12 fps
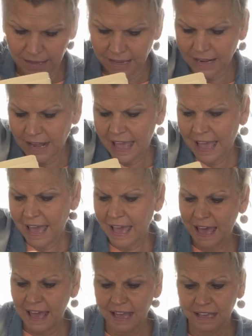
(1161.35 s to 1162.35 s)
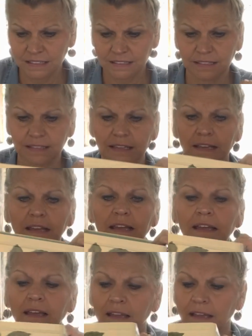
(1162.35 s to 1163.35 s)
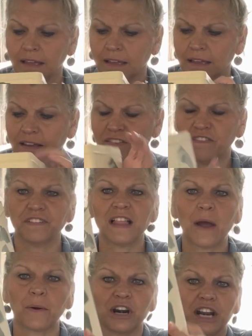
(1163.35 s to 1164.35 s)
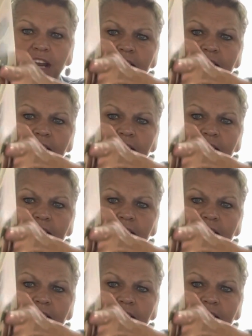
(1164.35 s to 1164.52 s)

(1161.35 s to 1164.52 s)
It has flour in